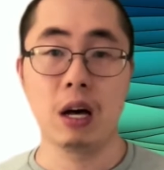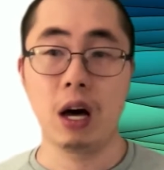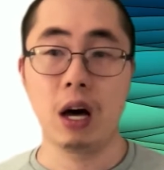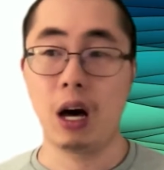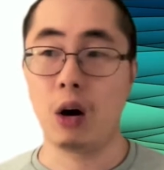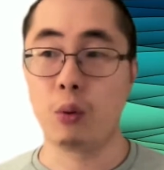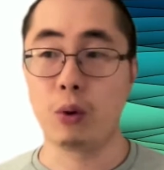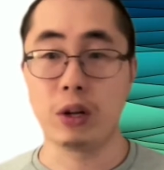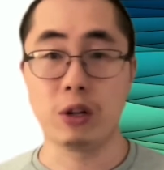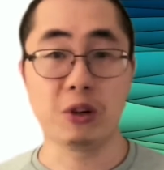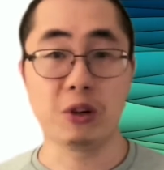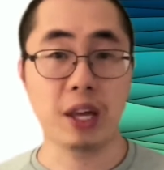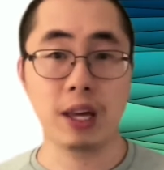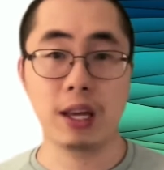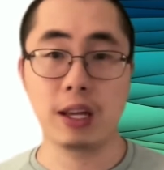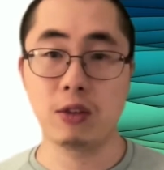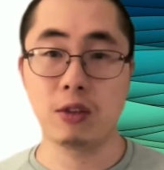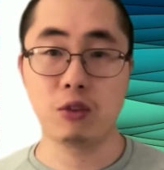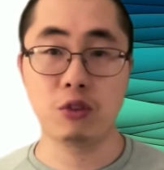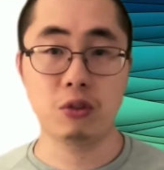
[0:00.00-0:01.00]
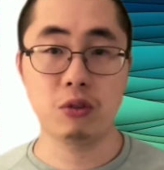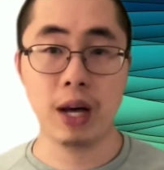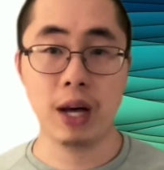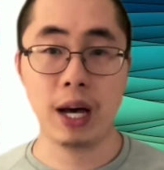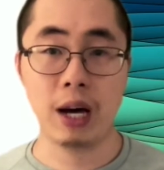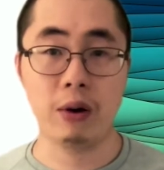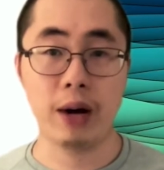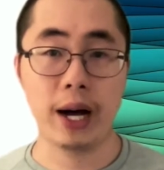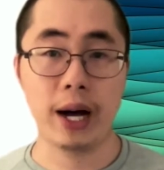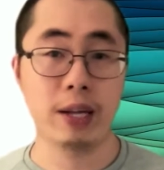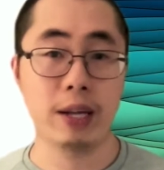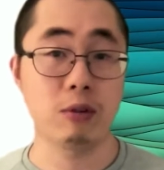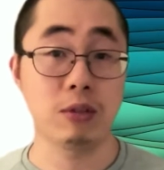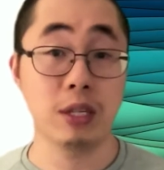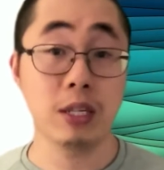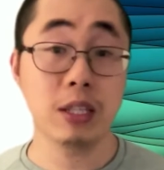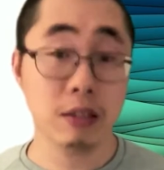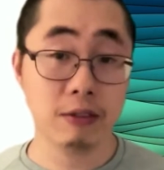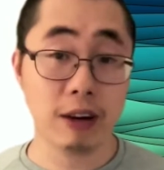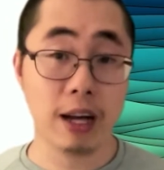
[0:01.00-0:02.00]
We're looking into how
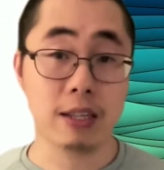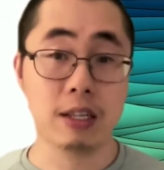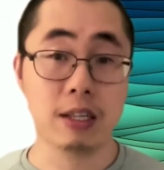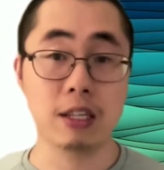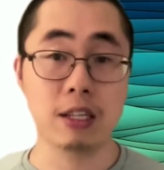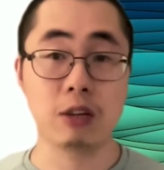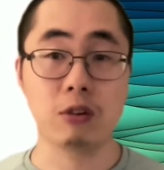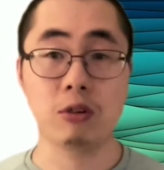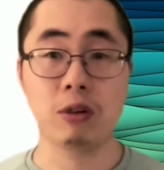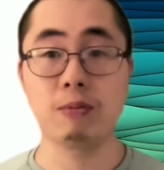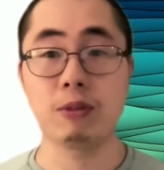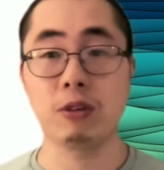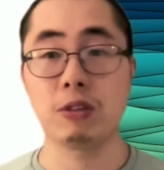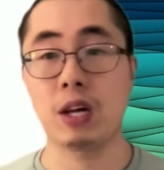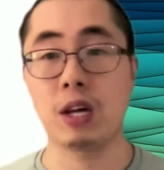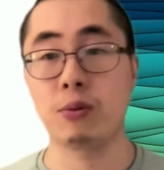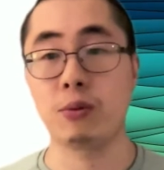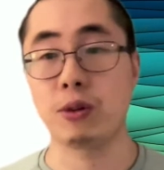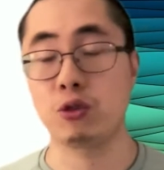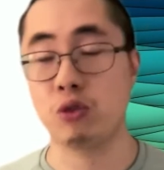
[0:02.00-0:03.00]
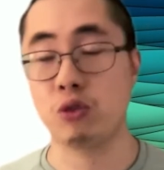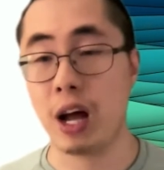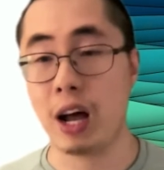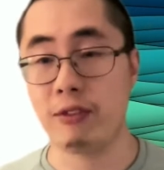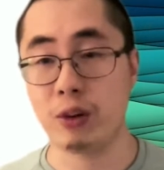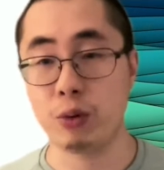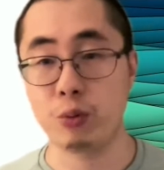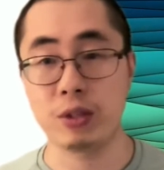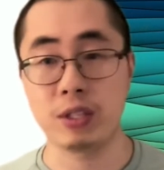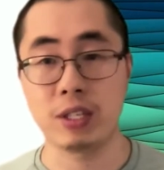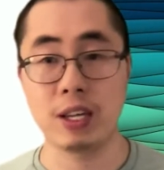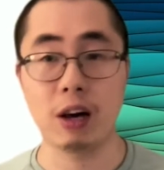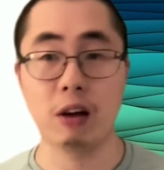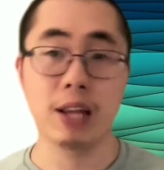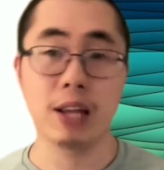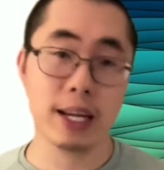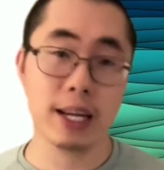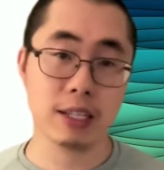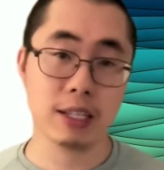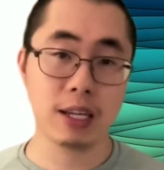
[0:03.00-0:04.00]
IoT devices encrypt their network traffic with
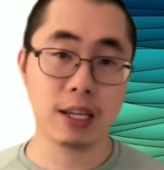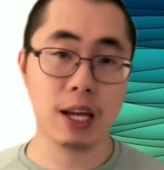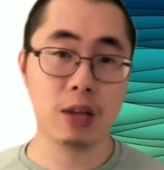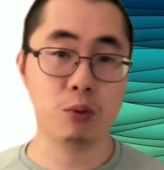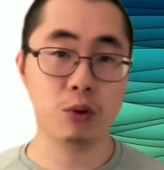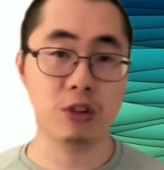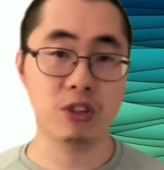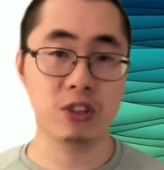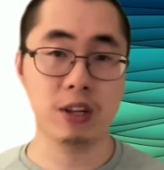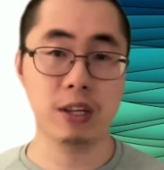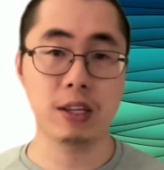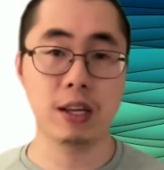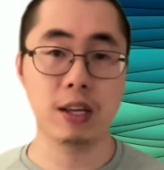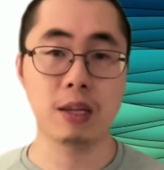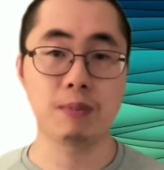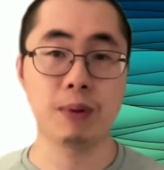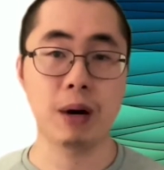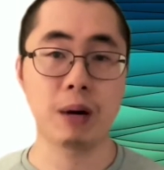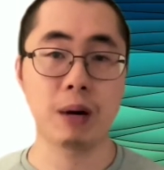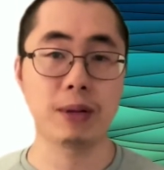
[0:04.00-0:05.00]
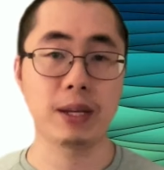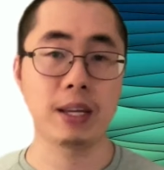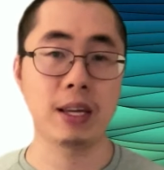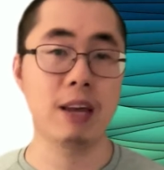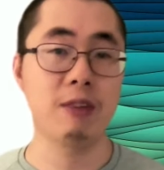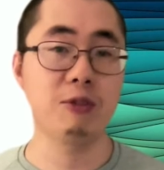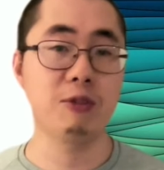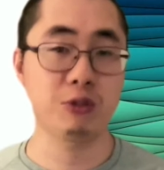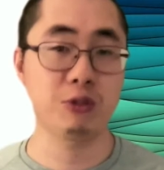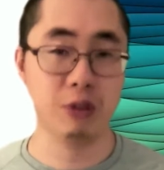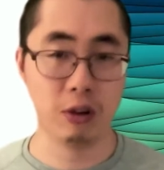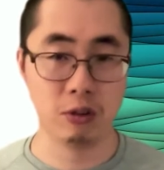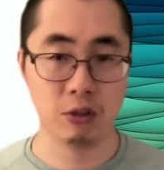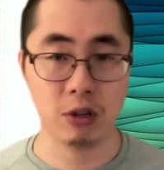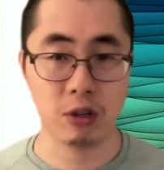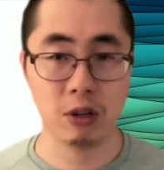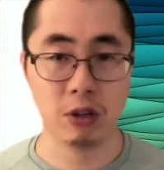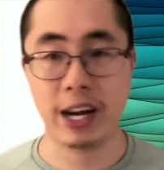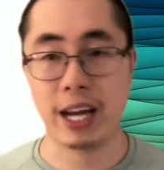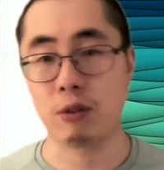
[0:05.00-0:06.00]
TLS, and we're studying the public key
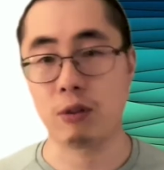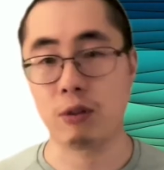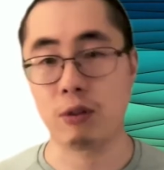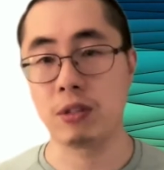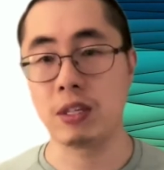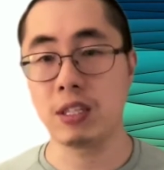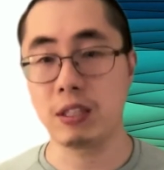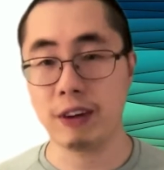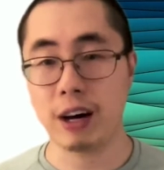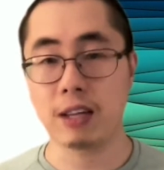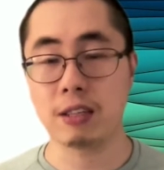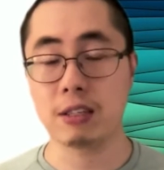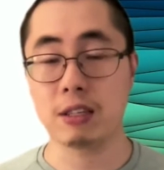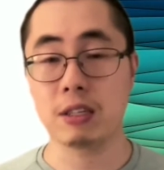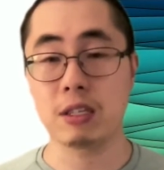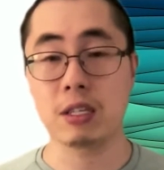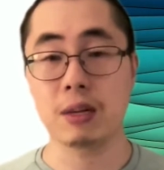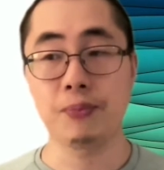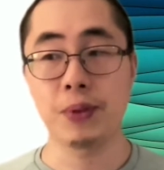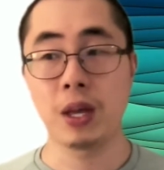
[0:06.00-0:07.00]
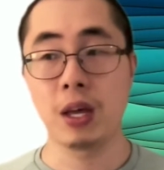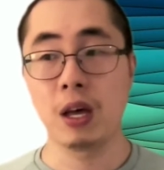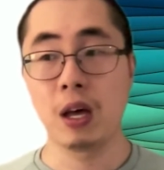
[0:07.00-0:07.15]
infrastructure of IoT devices.